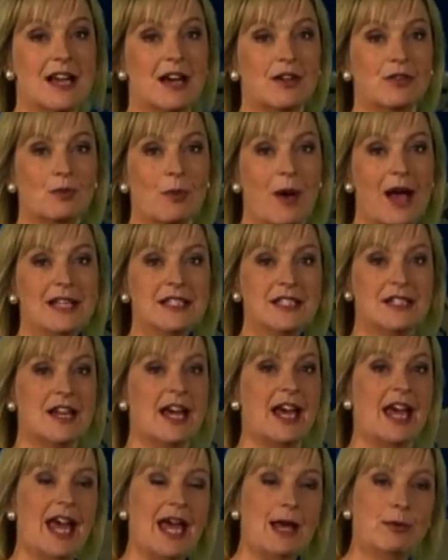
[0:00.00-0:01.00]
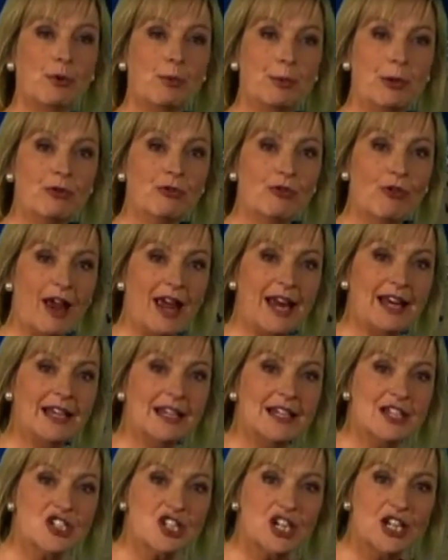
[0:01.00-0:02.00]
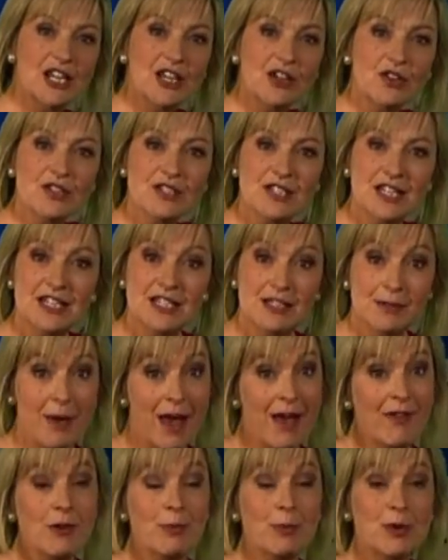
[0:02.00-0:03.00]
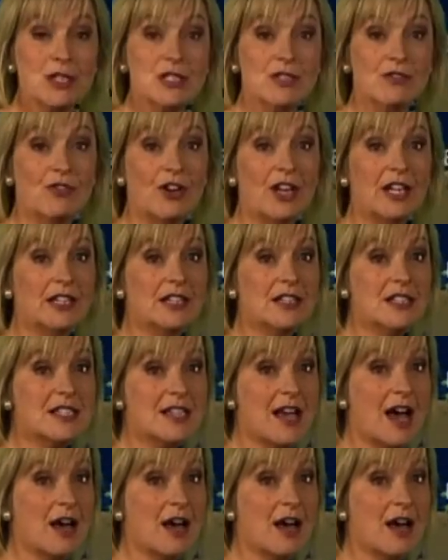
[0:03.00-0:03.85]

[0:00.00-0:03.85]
southwest. It will be rain initially. You can see some heavy bursts of rain in the